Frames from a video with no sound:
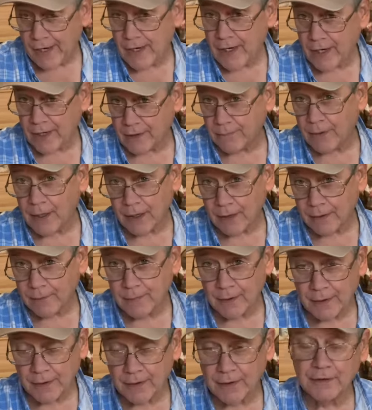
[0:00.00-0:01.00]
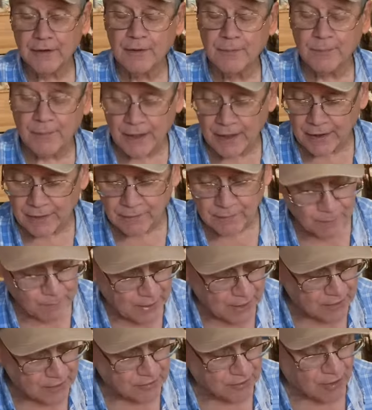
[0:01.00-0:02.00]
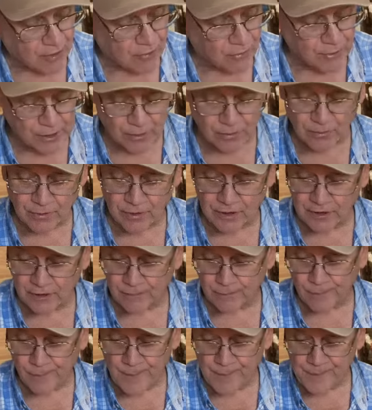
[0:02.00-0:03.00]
like her body better than I do mine. Mine's all wrinkled in.